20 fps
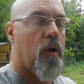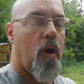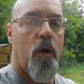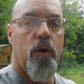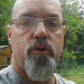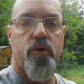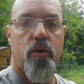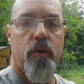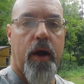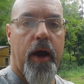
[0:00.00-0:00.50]

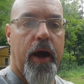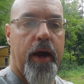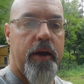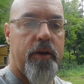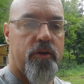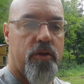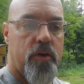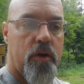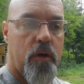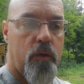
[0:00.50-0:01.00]
Also,
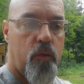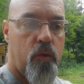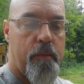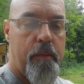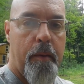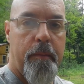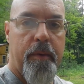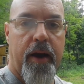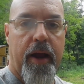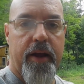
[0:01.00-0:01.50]
guys,
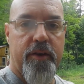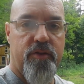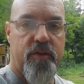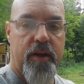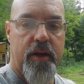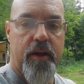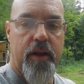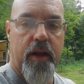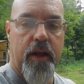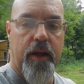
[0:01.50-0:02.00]
remember
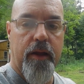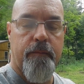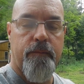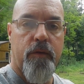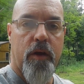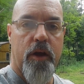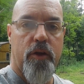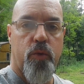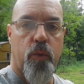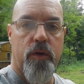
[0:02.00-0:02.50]
STD.
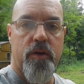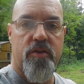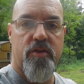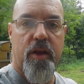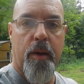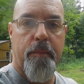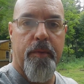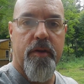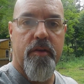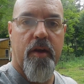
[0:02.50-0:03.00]
It's one
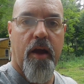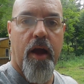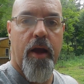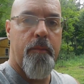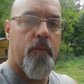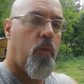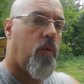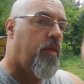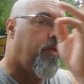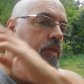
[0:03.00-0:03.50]
step at a
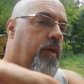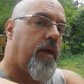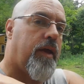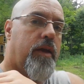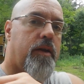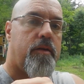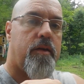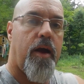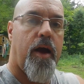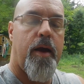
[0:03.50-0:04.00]
time, one thing
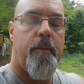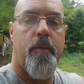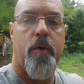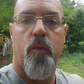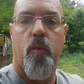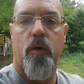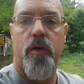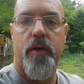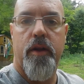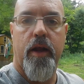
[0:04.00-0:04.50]
at a time,
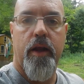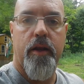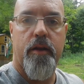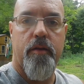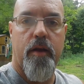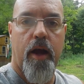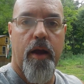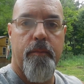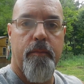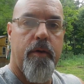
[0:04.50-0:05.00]
and one day at a
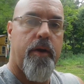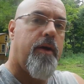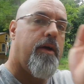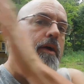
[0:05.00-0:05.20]
time.